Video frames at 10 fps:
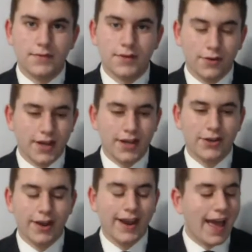Okay,
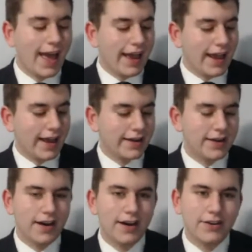great. And,
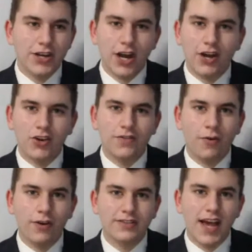I look
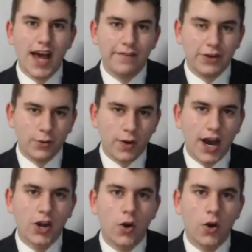forward to having you on,